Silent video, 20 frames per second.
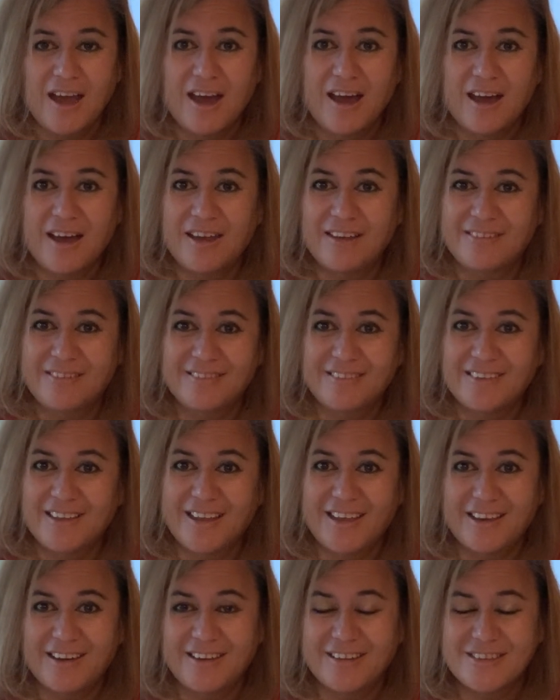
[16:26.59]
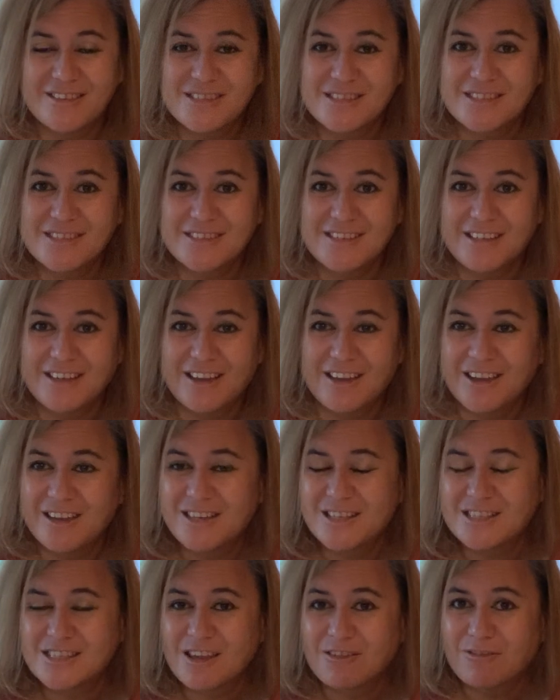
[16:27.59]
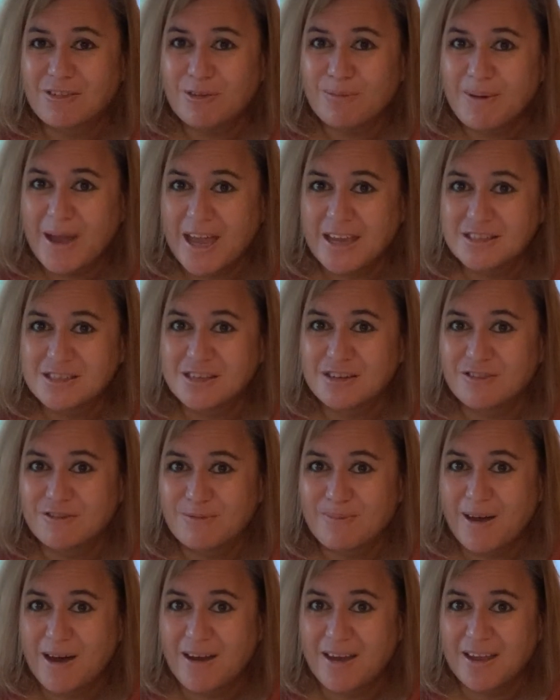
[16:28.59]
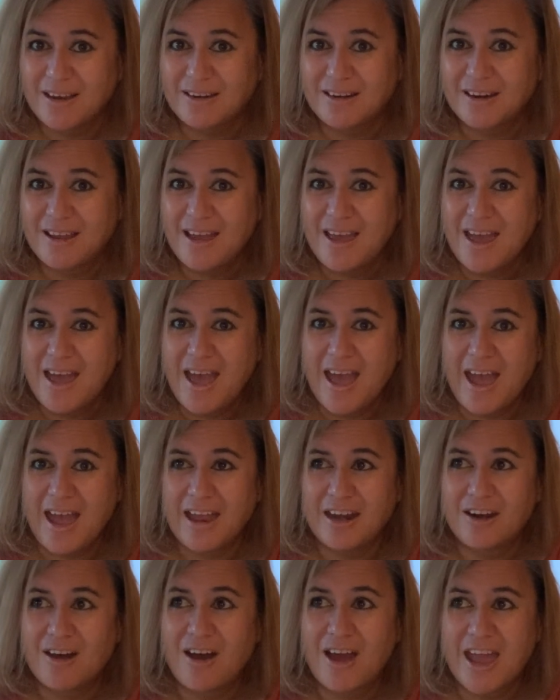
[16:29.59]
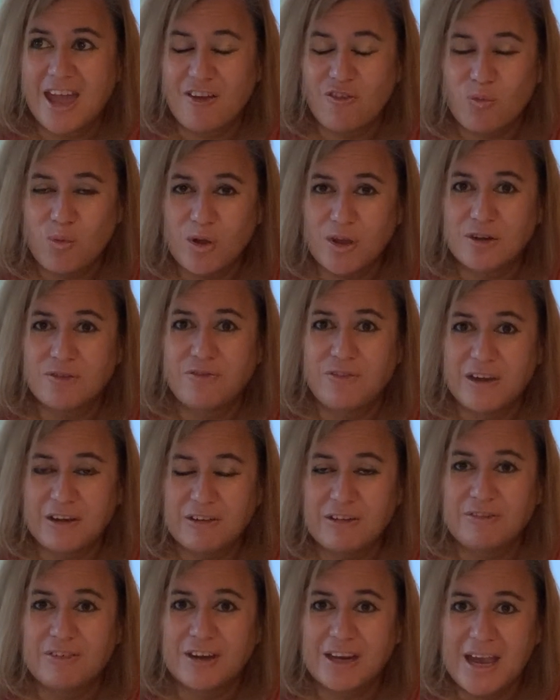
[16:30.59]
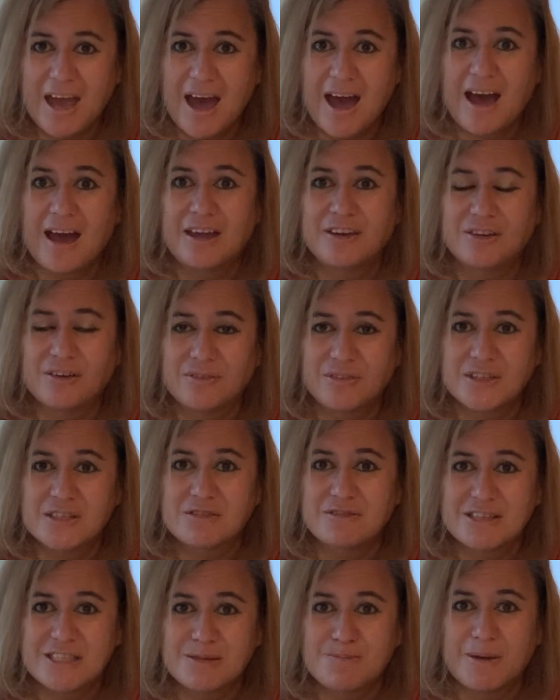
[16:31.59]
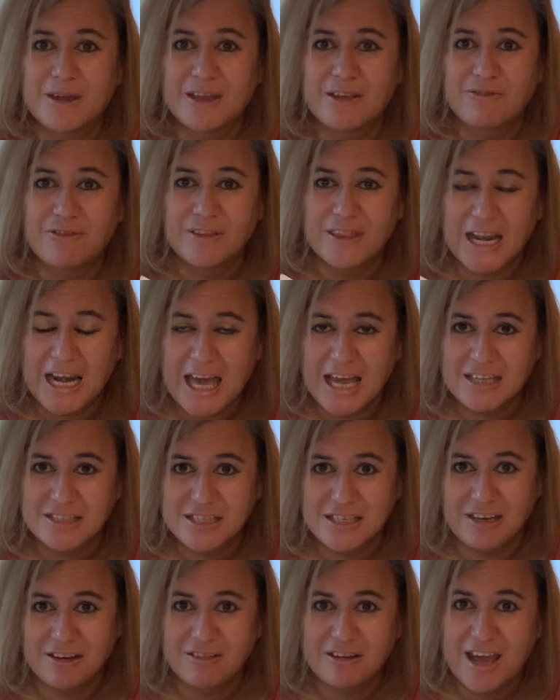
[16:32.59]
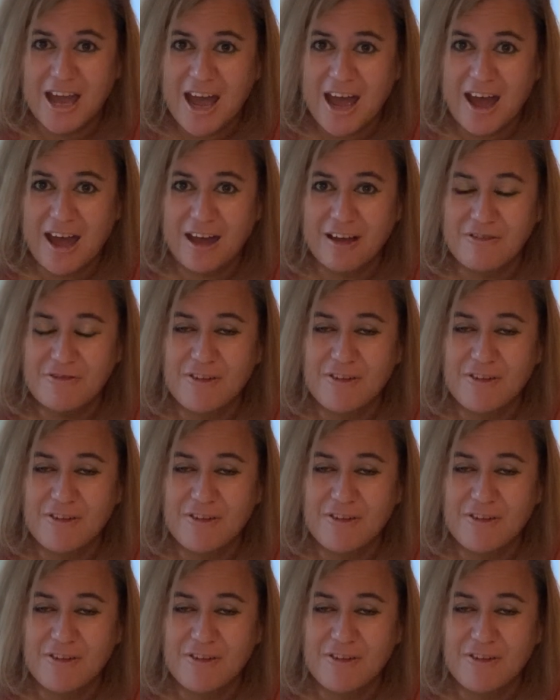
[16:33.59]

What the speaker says: And it's a real passion of mine, and I have worked very, very hard on this recipe for the last year and a half.